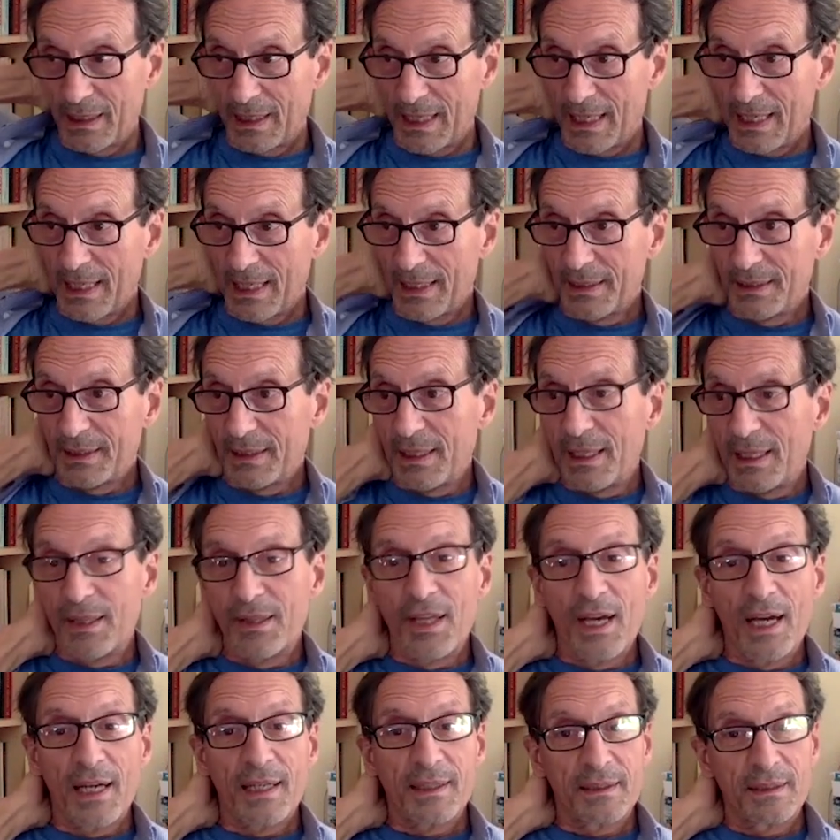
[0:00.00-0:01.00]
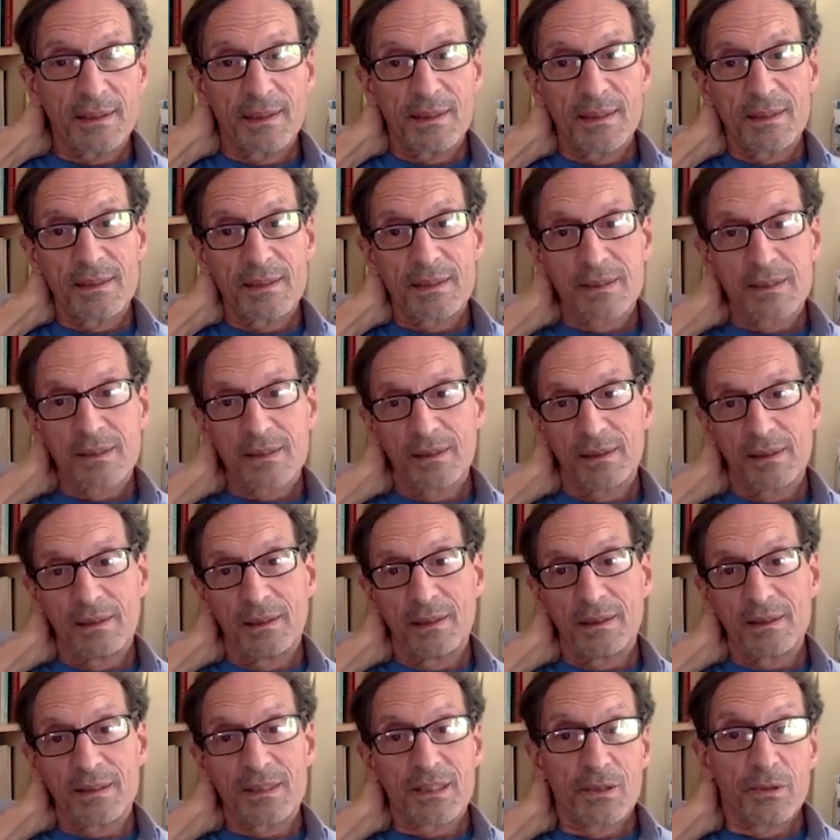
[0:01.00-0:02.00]
and that is
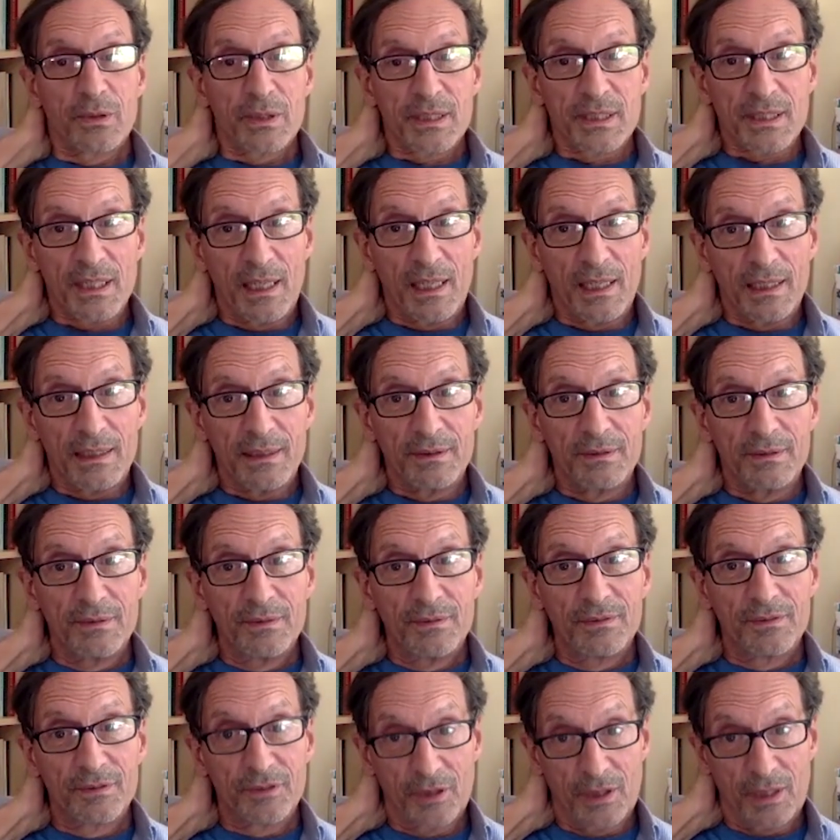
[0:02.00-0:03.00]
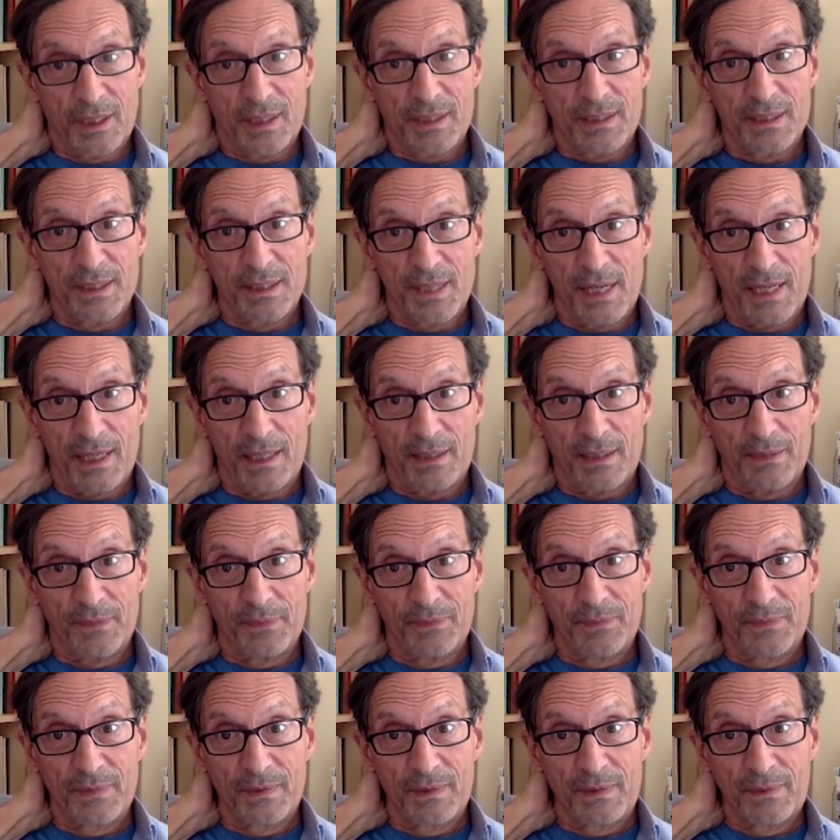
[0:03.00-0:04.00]
uh, suicide for us now
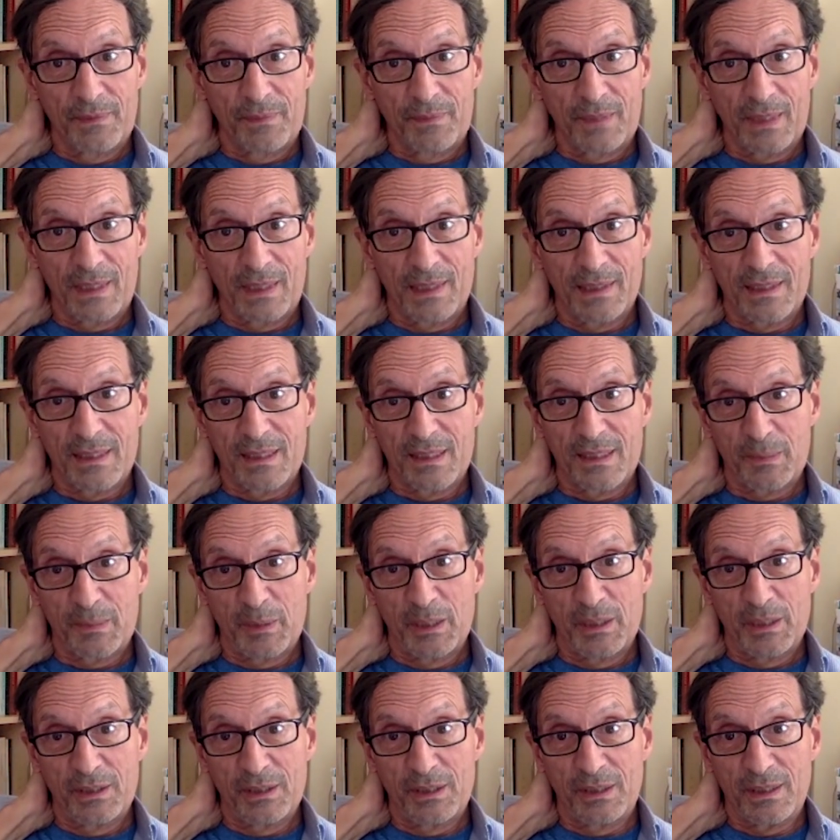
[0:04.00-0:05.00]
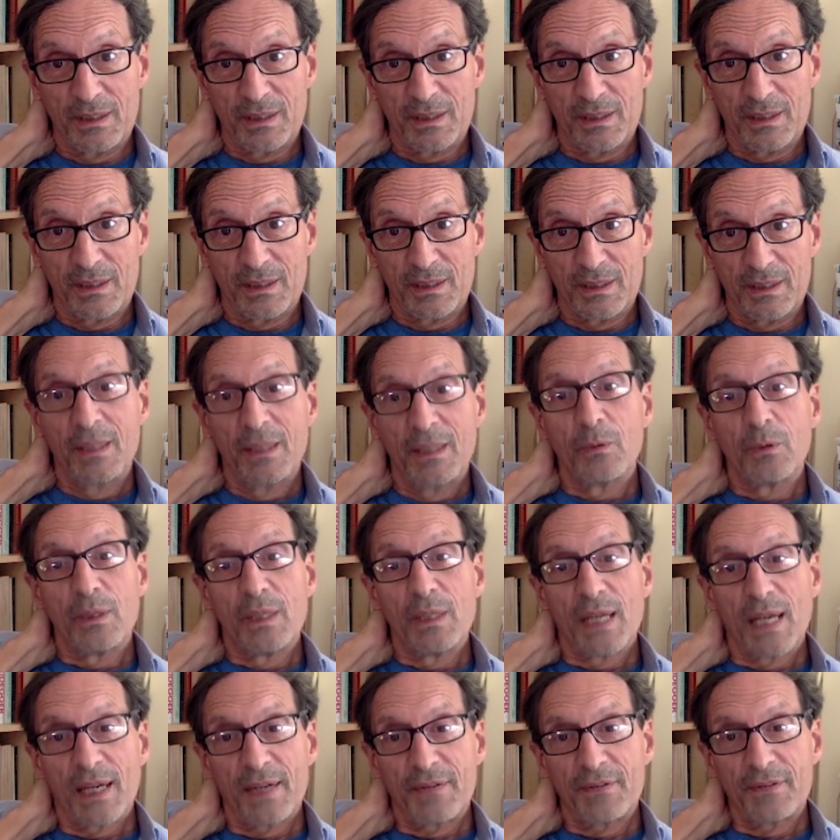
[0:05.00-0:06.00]
as a species. We
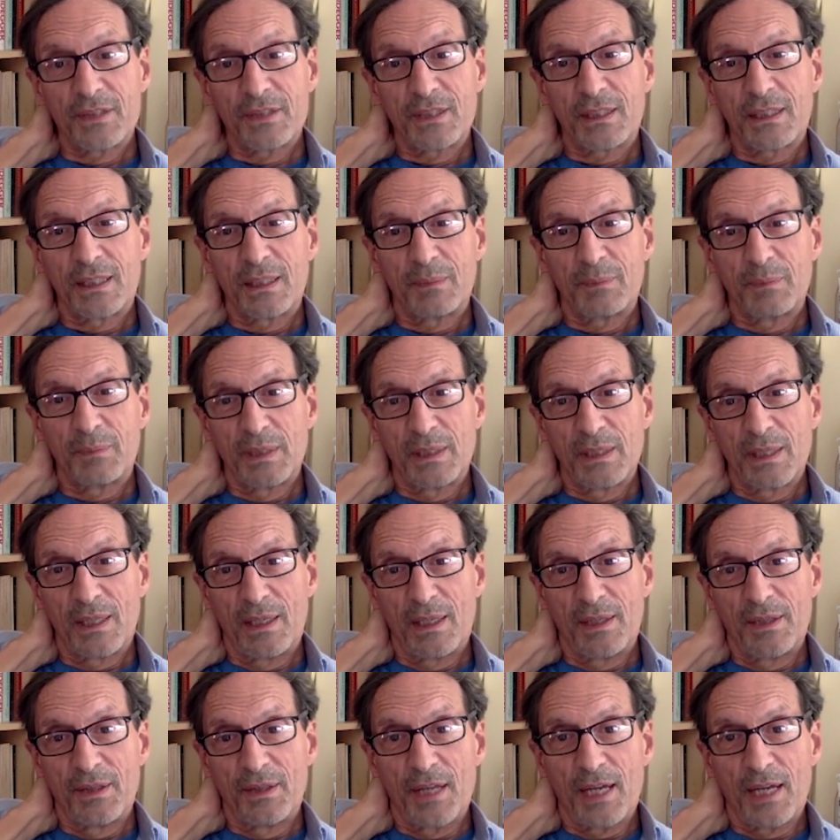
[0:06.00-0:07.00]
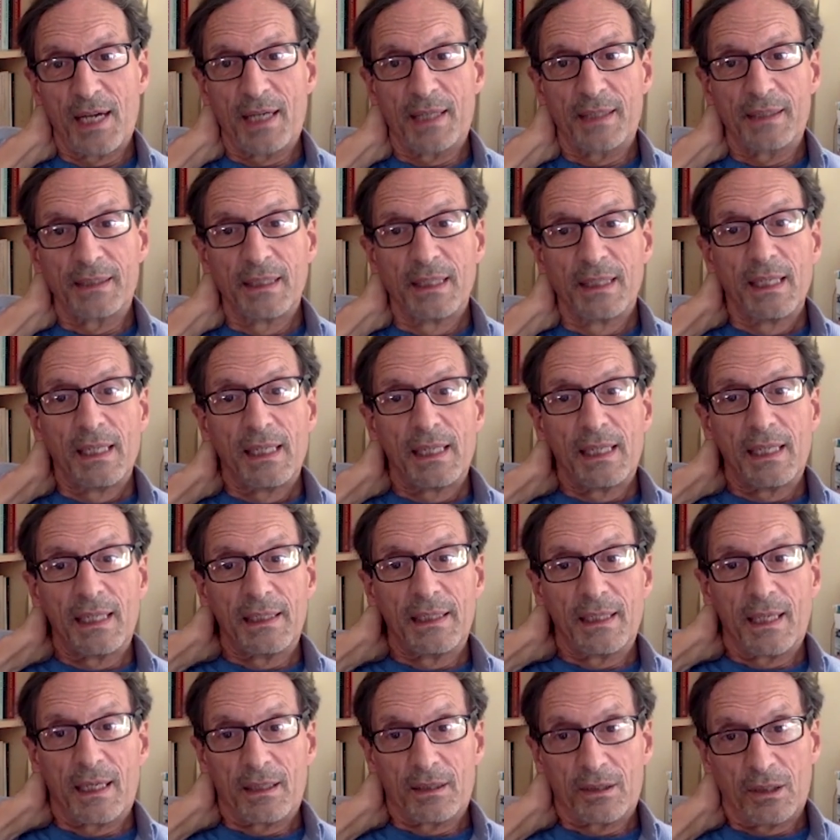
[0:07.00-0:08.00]
have to get beyond that
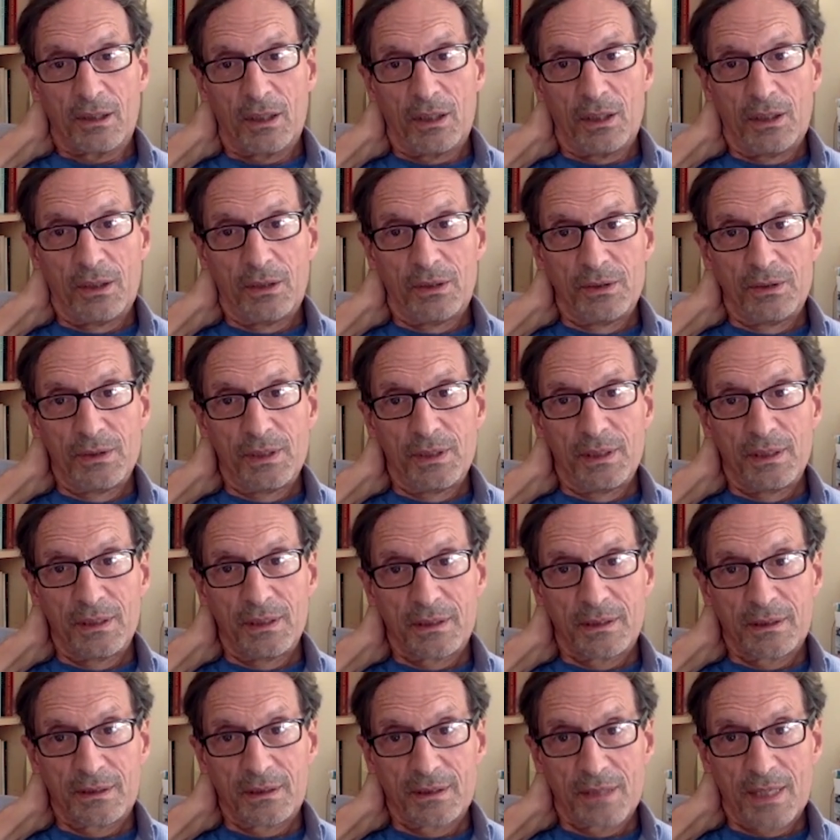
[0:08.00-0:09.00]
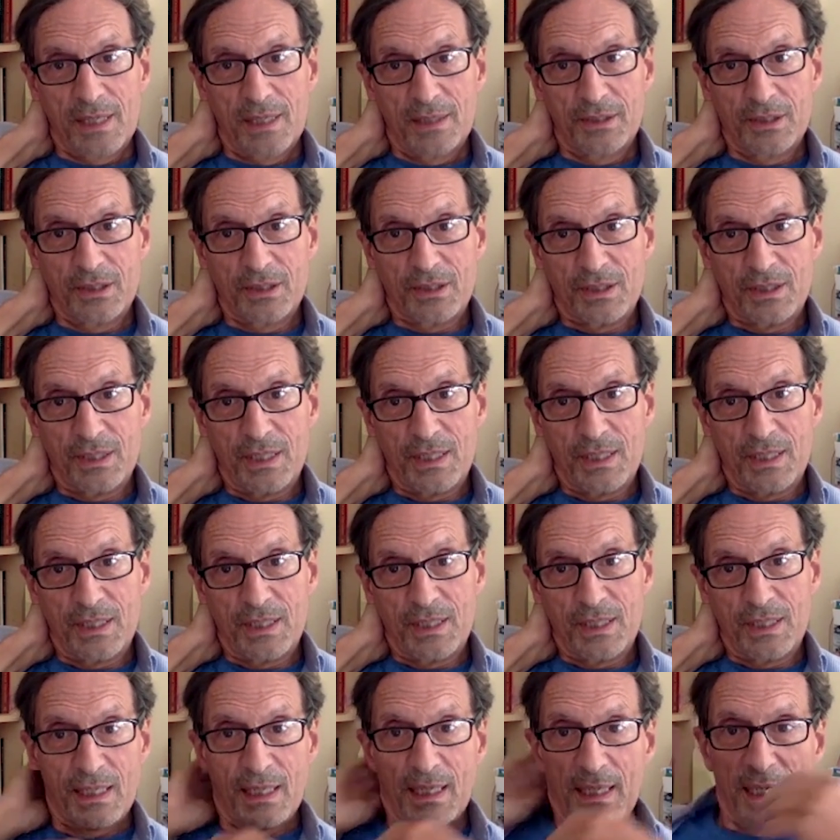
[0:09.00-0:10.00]
in our own
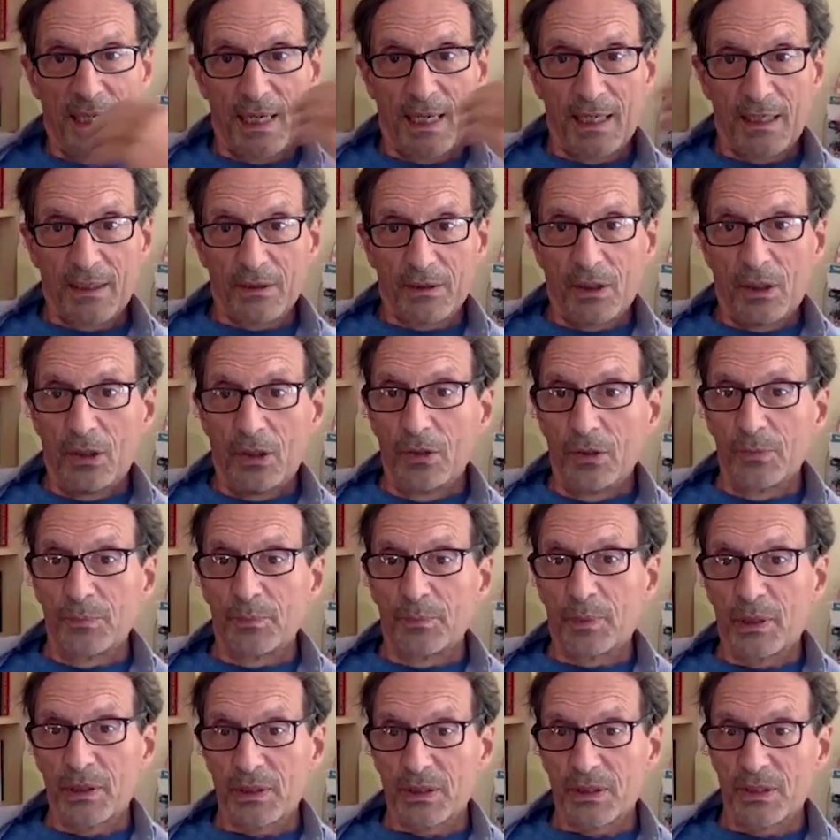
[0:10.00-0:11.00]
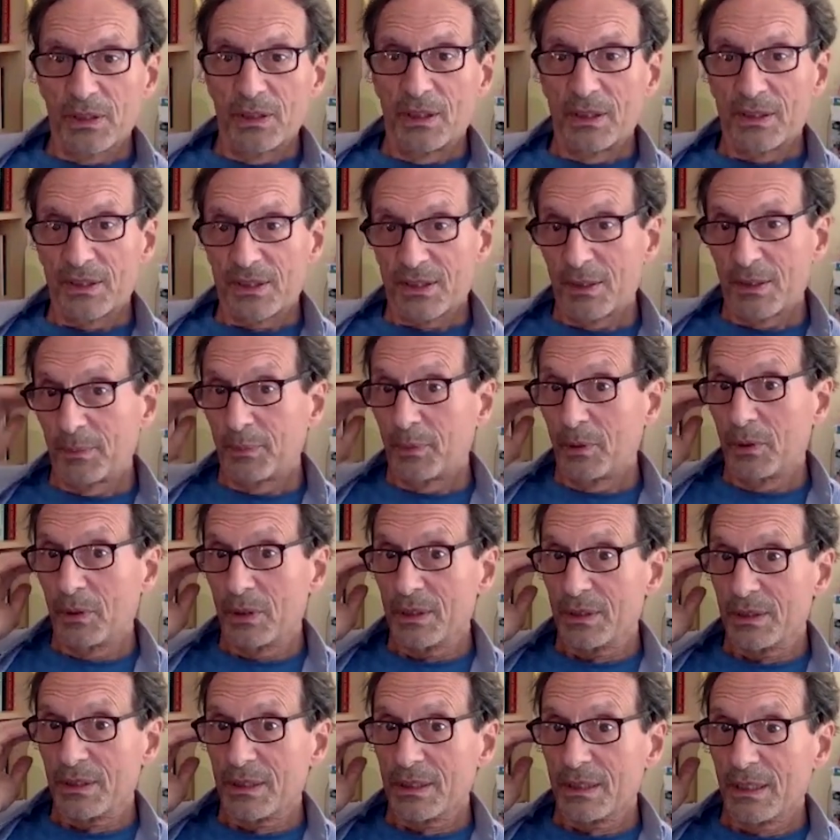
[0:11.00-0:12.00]
consciousness, our own personal
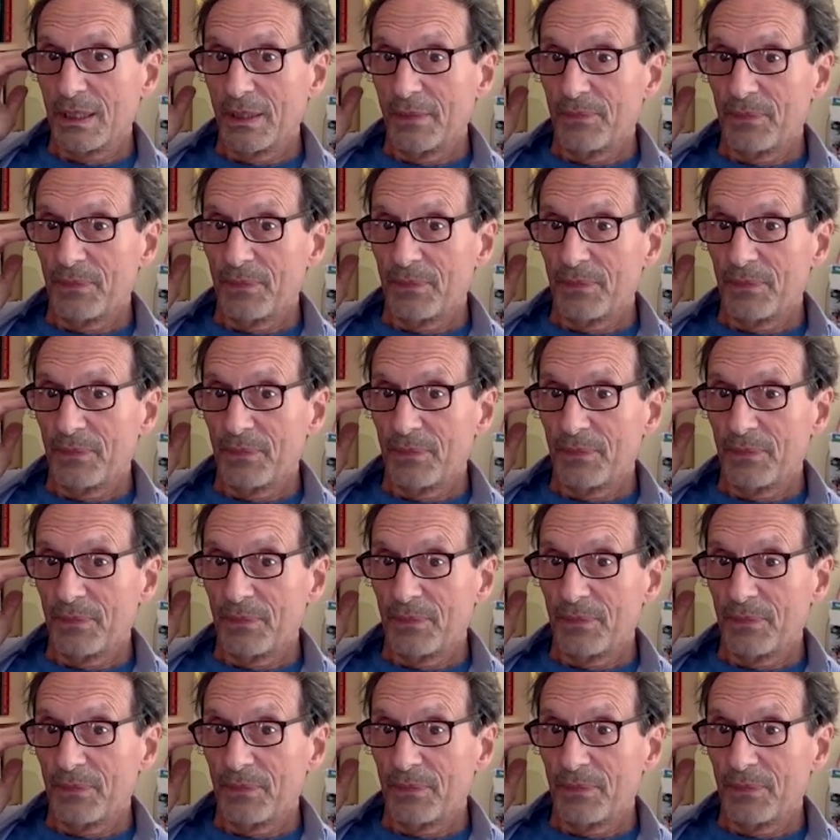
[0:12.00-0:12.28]
supports,